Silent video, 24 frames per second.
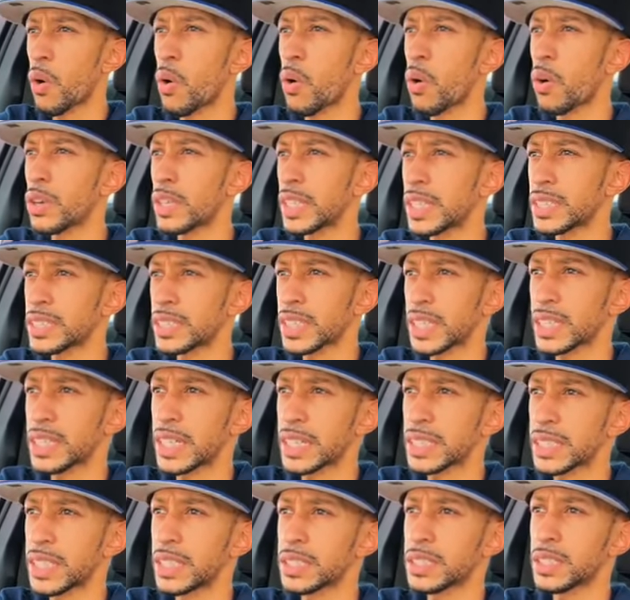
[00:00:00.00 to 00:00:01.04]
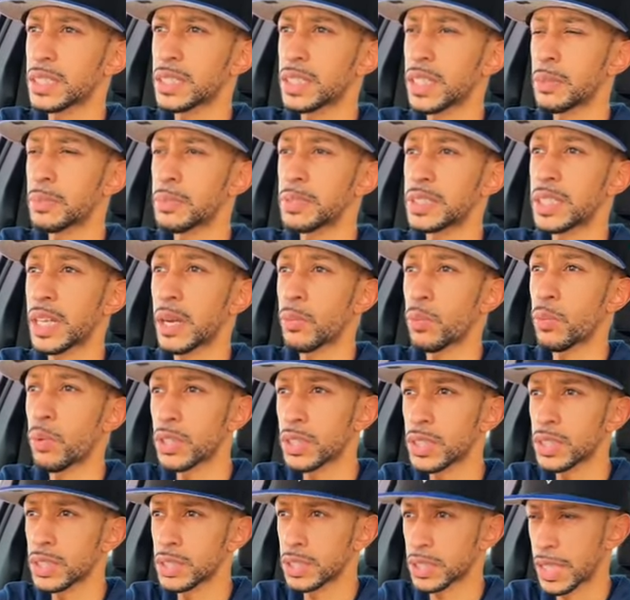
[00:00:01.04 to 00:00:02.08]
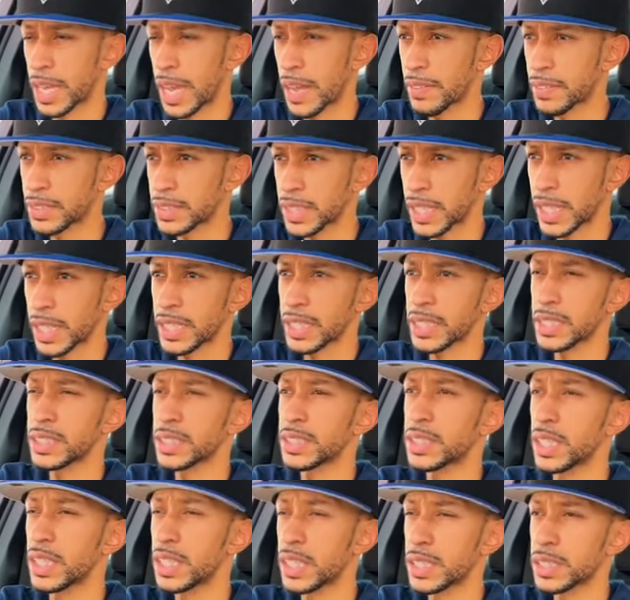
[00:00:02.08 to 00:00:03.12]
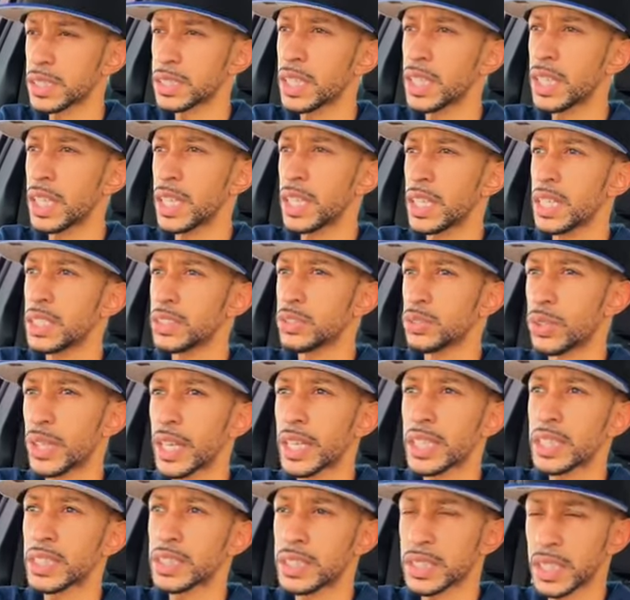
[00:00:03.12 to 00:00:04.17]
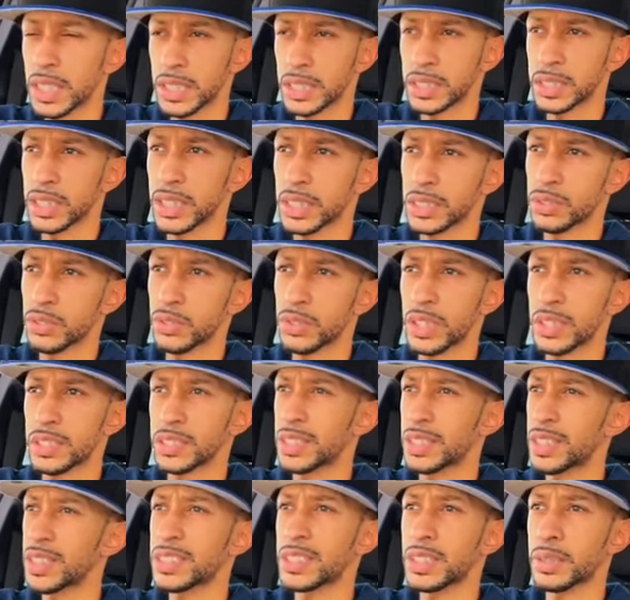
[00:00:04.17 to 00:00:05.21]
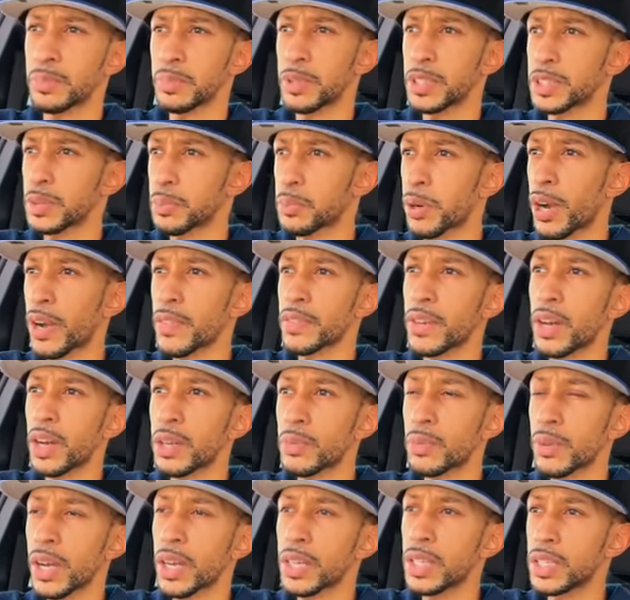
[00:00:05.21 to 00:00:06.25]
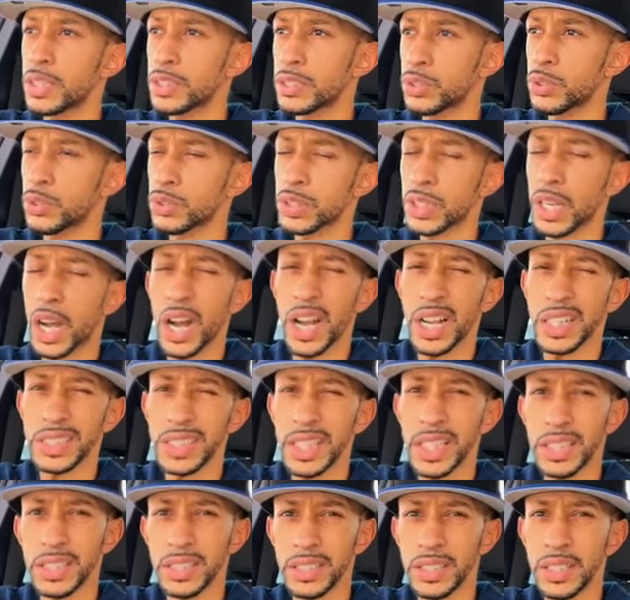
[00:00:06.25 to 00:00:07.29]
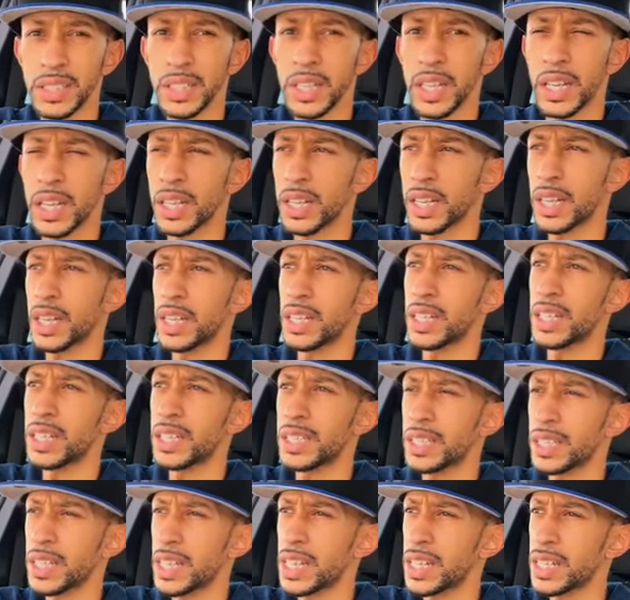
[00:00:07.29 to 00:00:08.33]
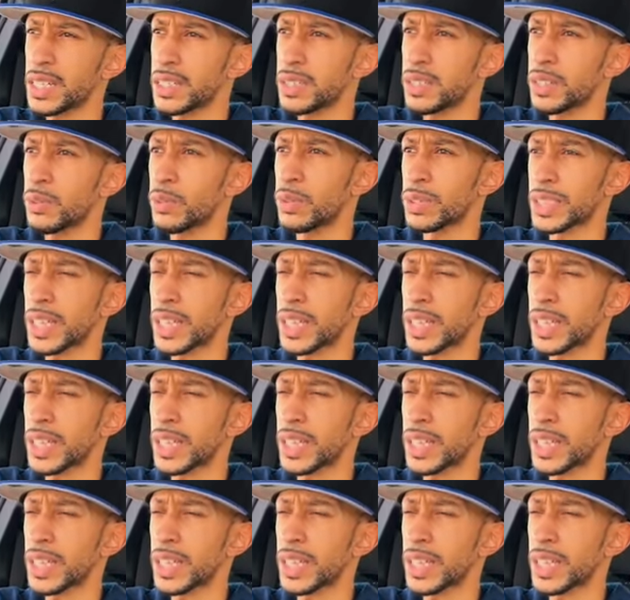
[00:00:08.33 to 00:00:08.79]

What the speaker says: Or they're selling our data to companies that want to advertise to us so they can sell it to us. So it's a profit all around us using our data and